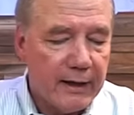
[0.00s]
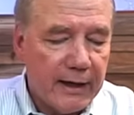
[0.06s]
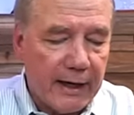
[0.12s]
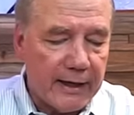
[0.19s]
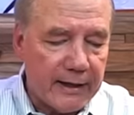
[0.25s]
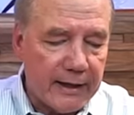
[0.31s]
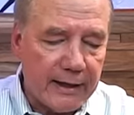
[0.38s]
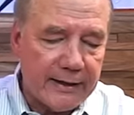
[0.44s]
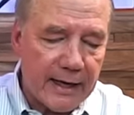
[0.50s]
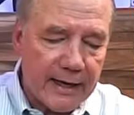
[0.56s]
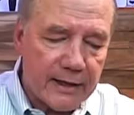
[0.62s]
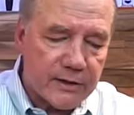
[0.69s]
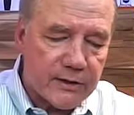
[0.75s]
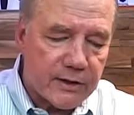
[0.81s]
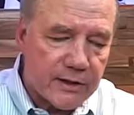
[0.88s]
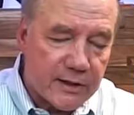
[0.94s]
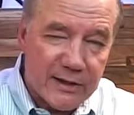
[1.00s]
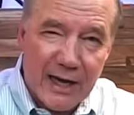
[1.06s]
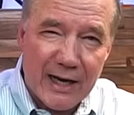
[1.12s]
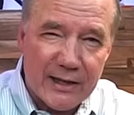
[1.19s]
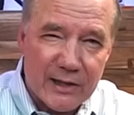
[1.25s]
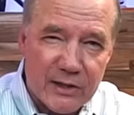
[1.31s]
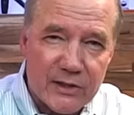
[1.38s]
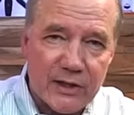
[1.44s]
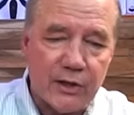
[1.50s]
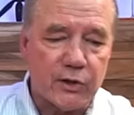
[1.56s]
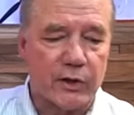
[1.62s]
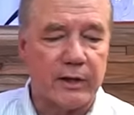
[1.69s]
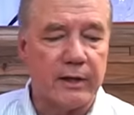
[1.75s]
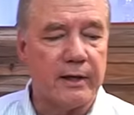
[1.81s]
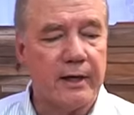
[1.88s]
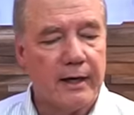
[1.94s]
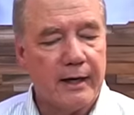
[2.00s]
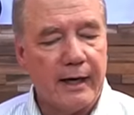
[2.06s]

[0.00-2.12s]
And again, it's a design decision,